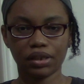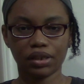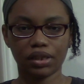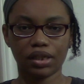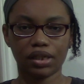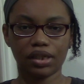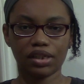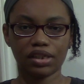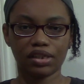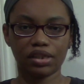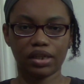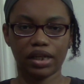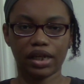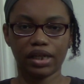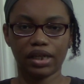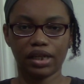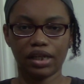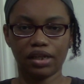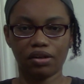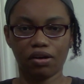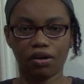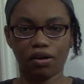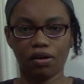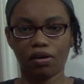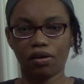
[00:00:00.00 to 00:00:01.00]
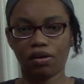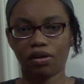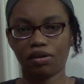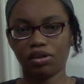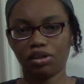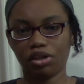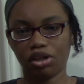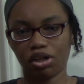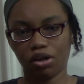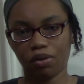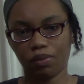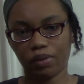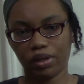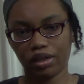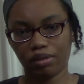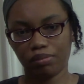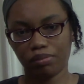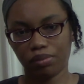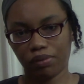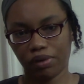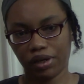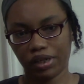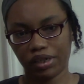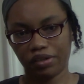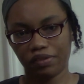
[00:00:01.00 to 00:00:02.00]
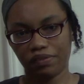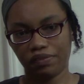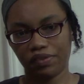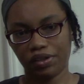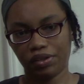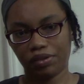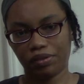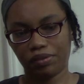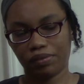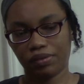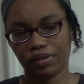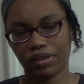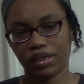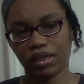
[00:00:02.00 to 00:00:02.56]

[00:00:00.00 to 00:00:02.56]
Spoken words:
is like an all-knowing point of view.